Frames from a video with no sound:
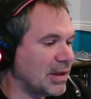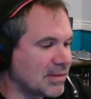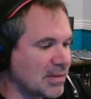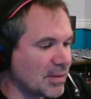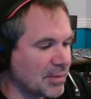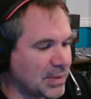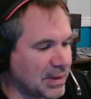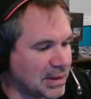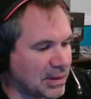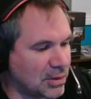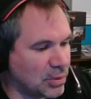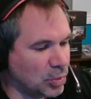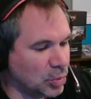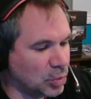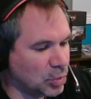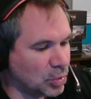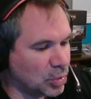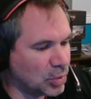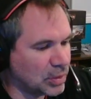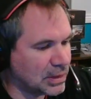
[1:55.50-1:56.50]
something
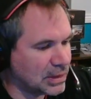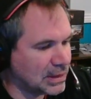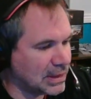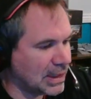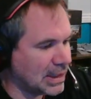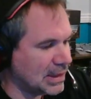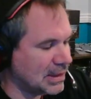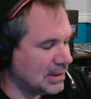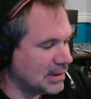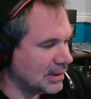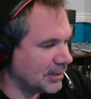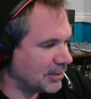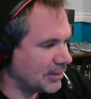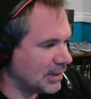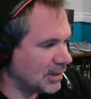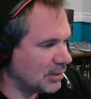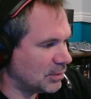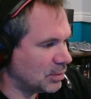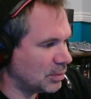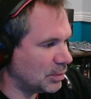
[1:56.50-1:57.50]
cool and
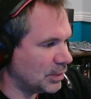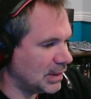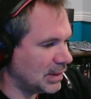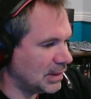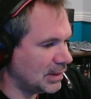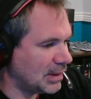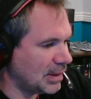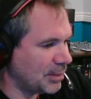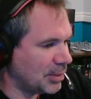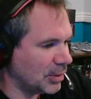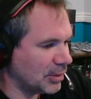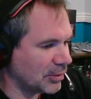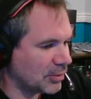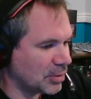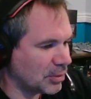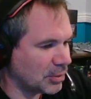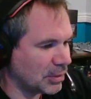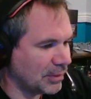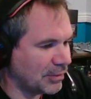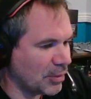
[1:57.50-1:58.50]
different when they build it. So it
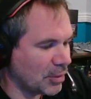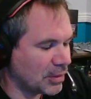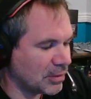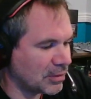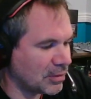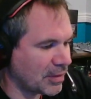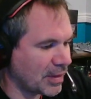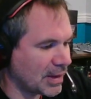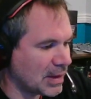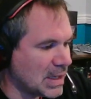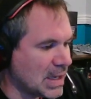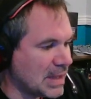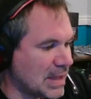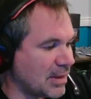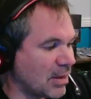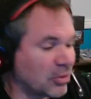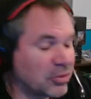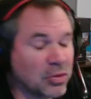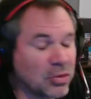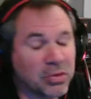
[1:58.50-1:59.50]
really focuses on that. They
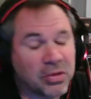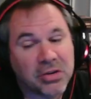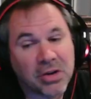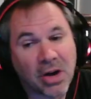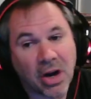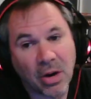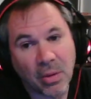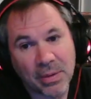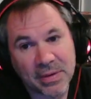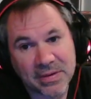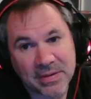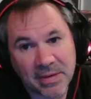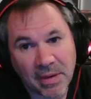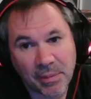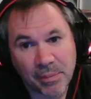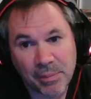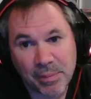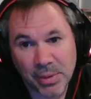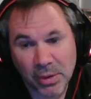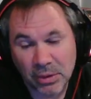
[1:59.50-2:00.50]
also start with
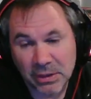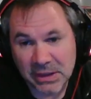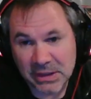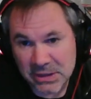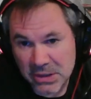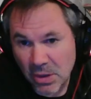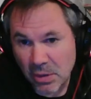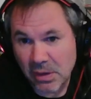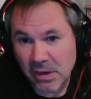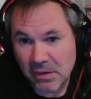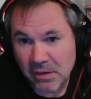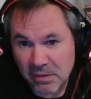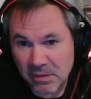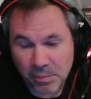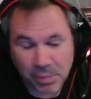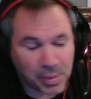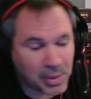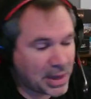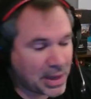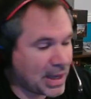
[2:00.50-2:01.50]
some building tokens in
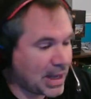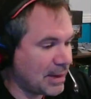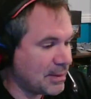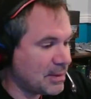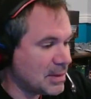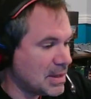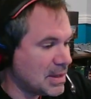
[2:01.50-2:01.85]
play,